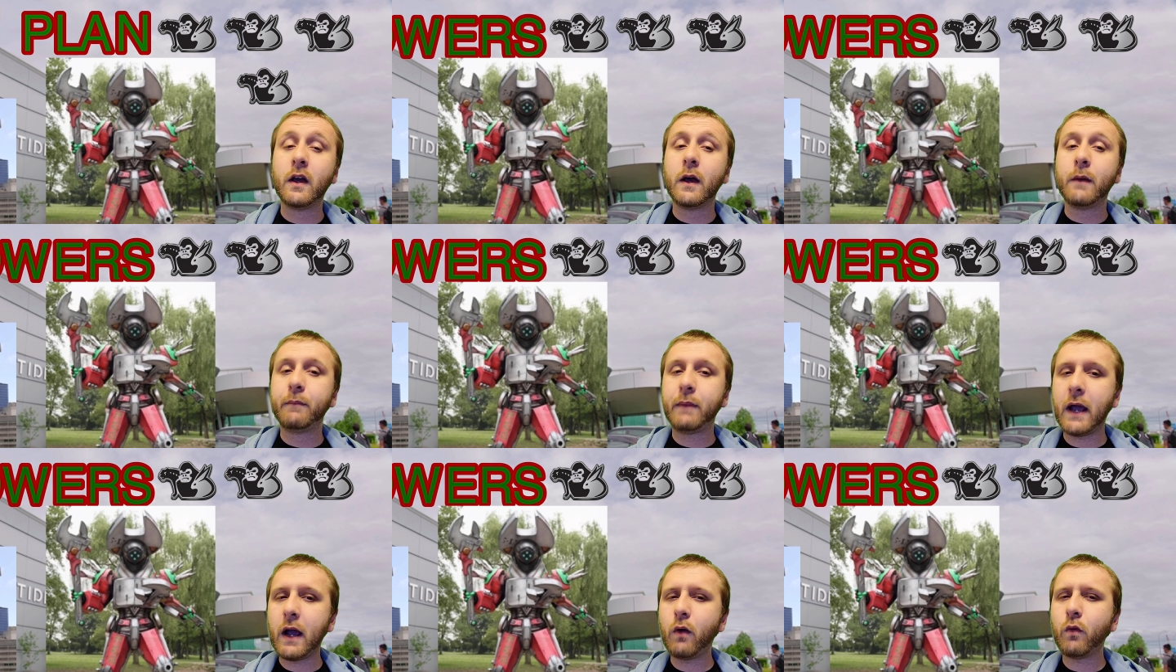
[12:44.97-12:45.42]

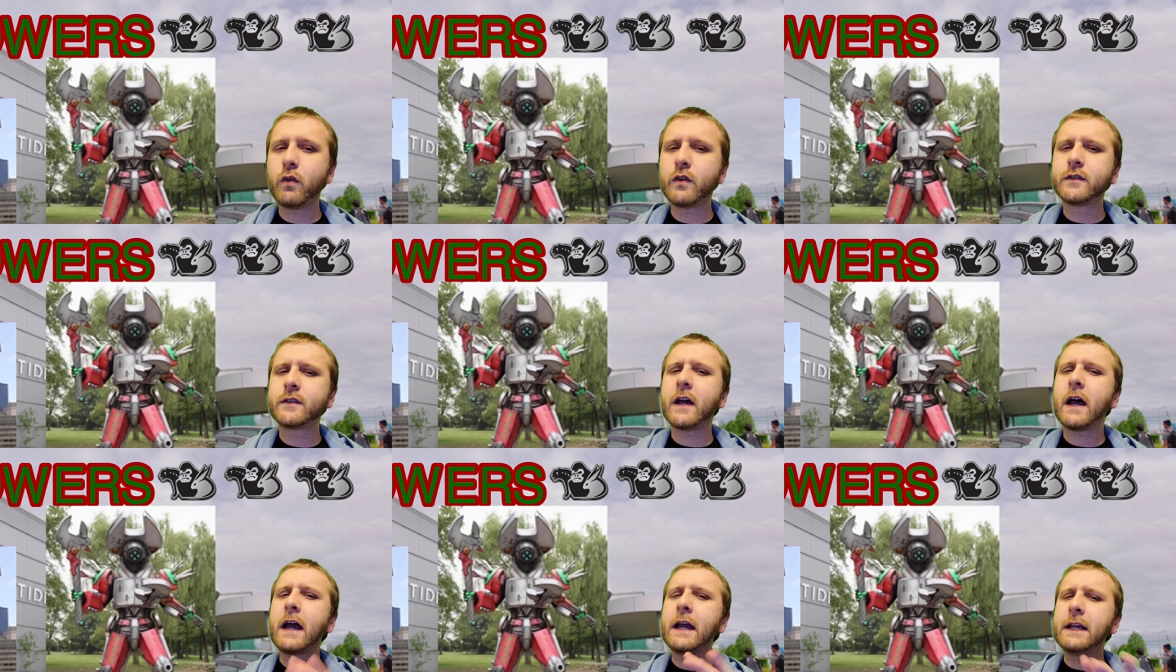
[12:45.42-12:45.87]
Powers,
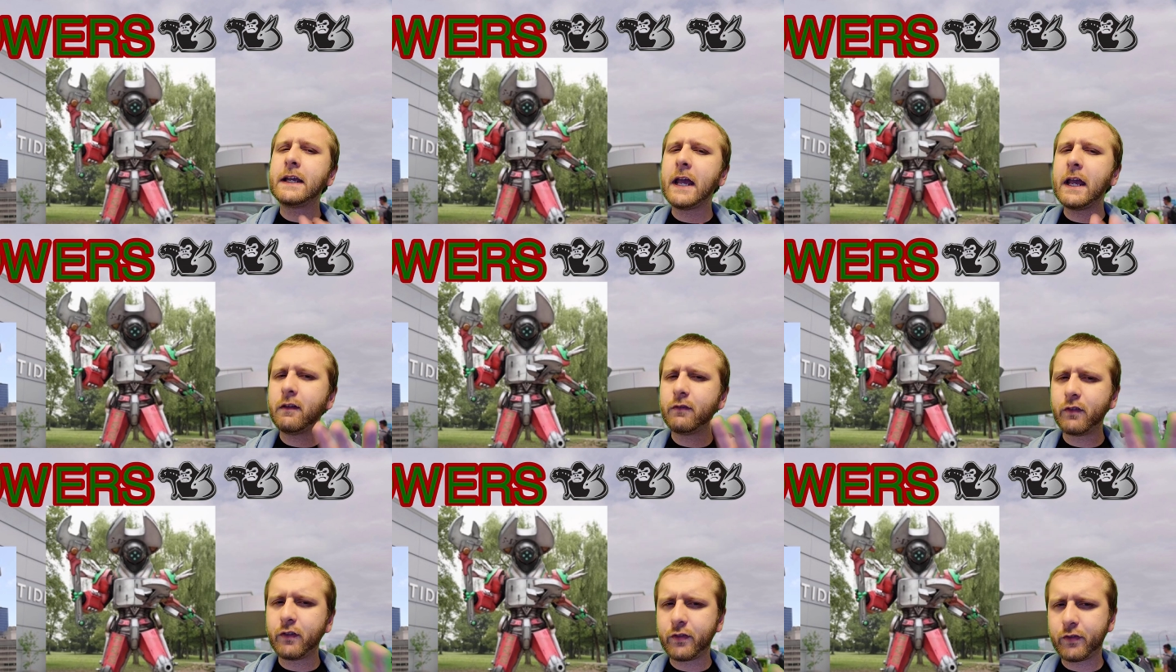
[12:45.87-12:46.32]
I
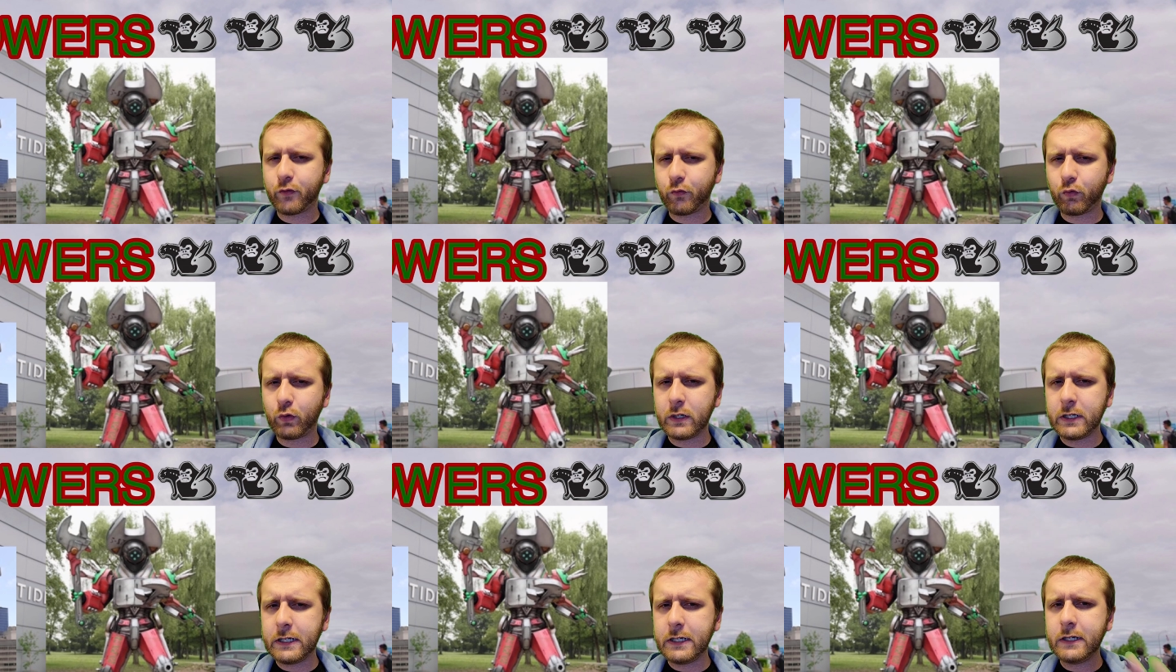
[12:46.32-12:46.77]
gave a
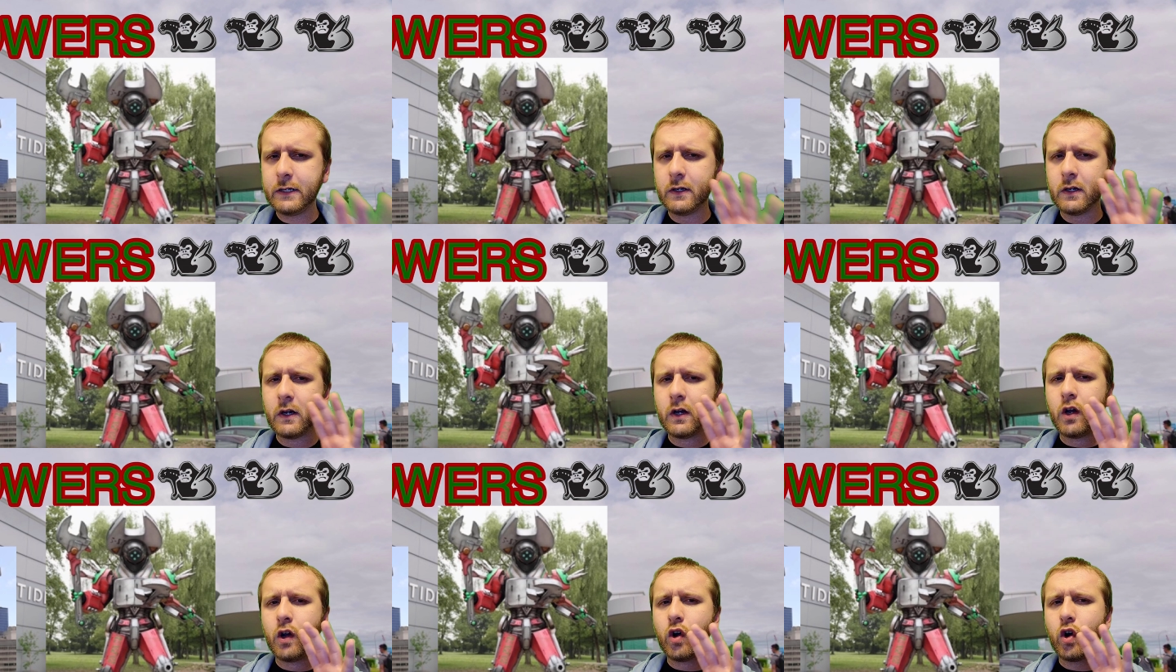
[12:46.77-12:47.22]
3
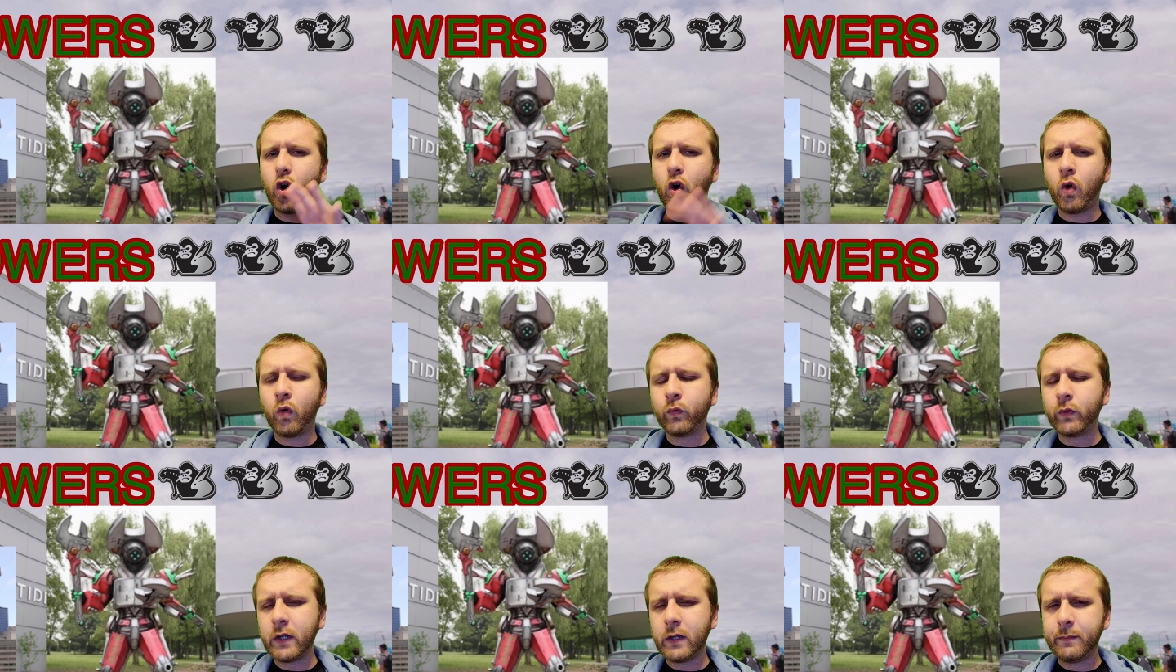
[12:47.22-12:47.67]

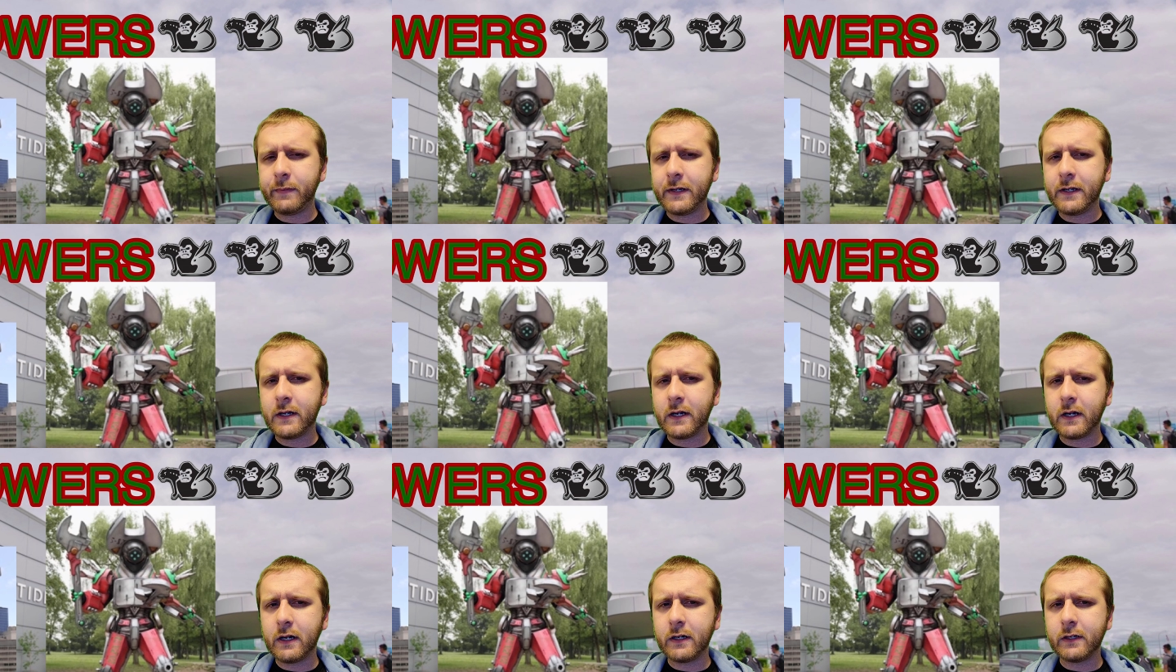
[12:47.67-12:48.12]
only
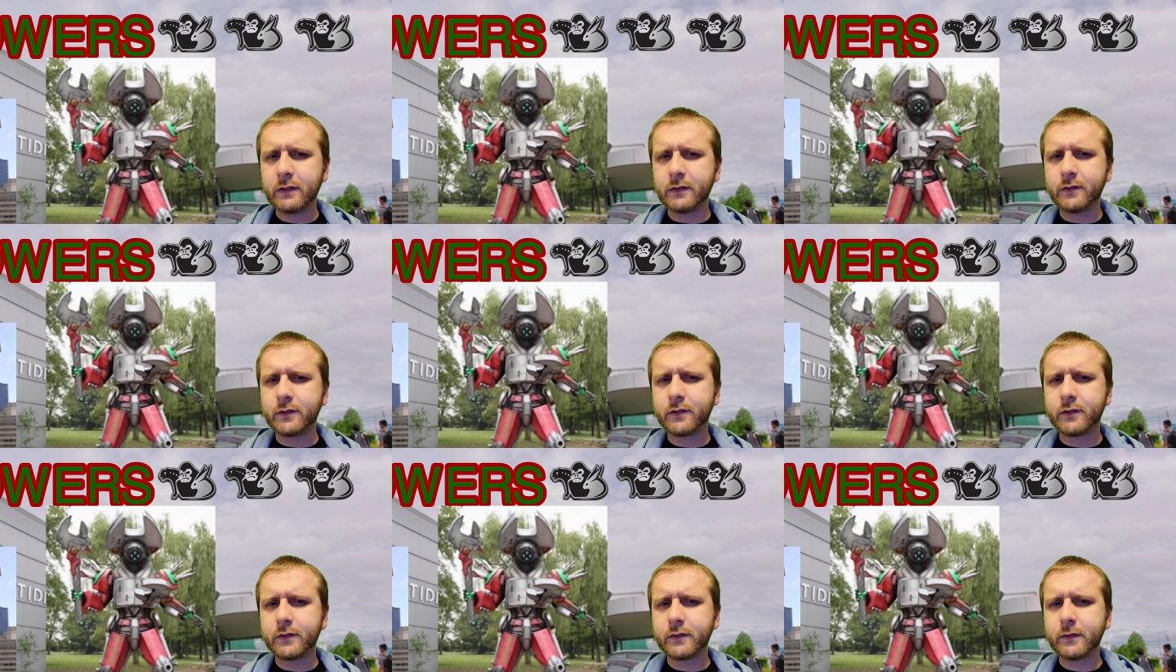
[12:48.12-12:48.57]

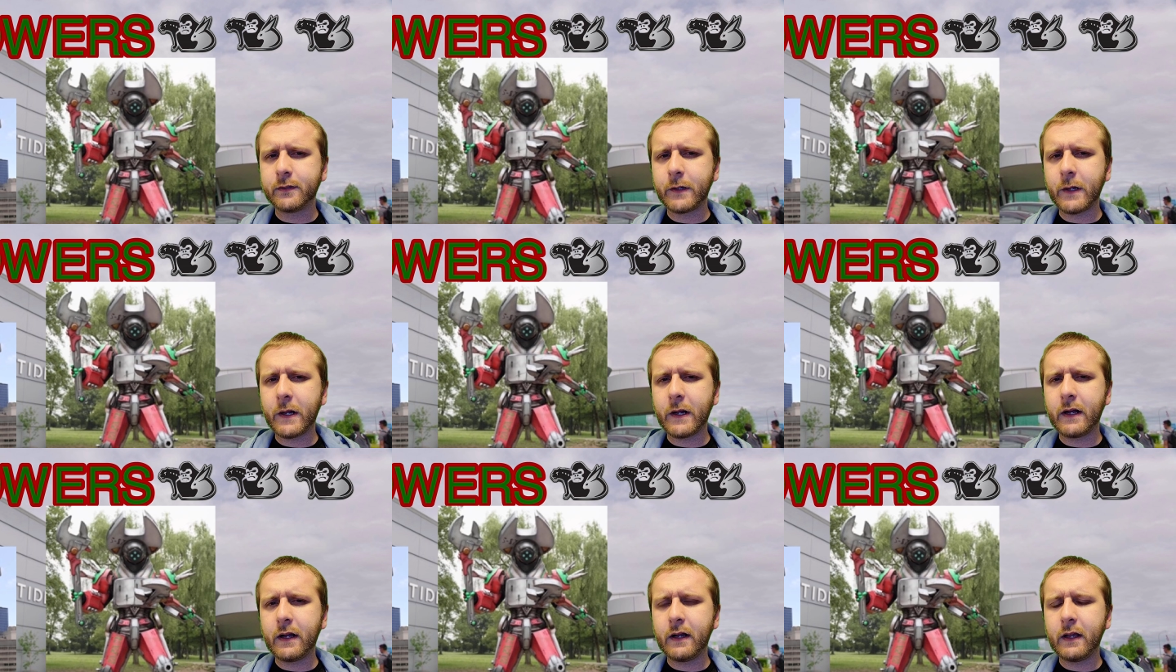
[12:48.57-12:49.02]
because
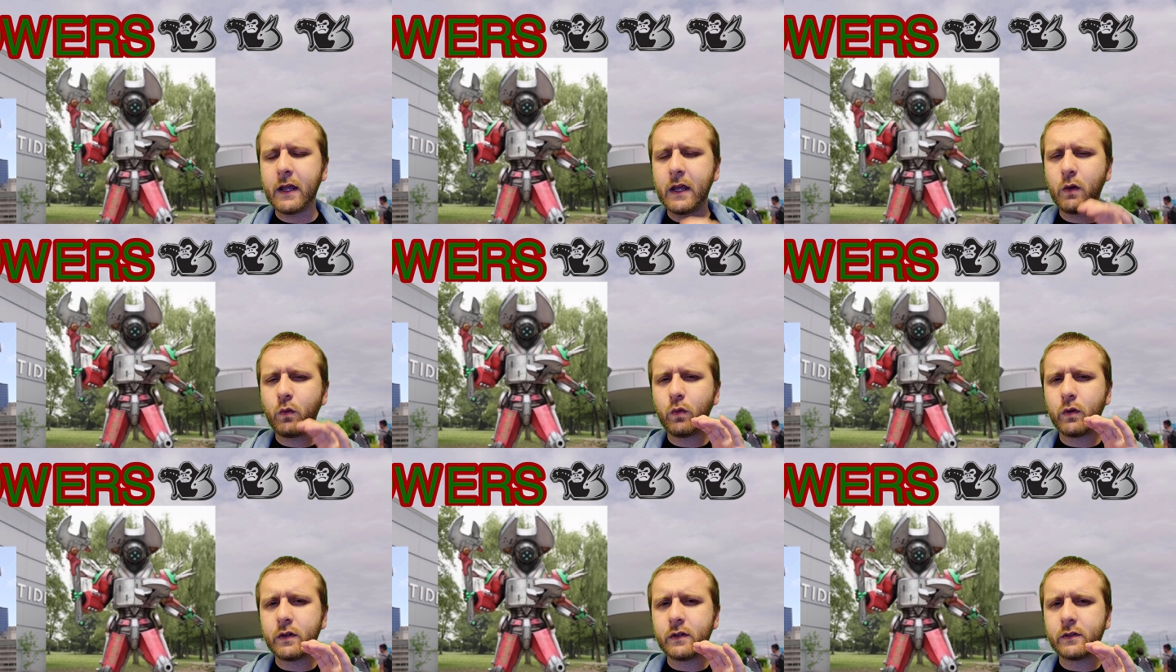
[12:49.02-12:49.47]
it
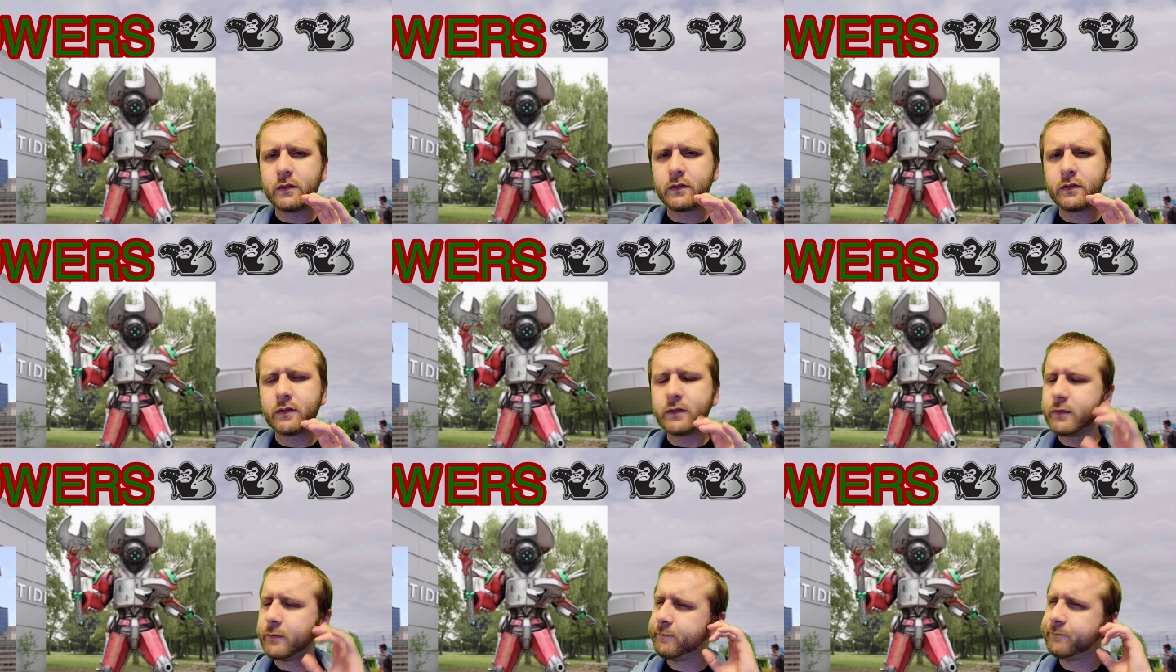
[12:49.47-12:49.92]

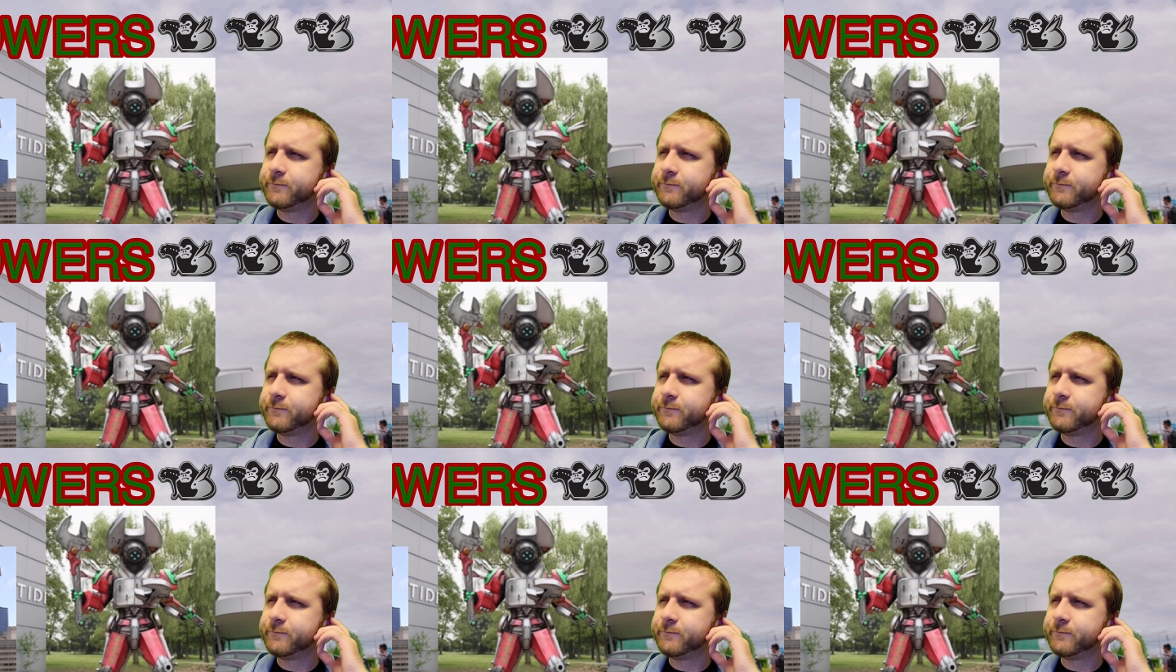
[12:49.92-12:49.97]
was.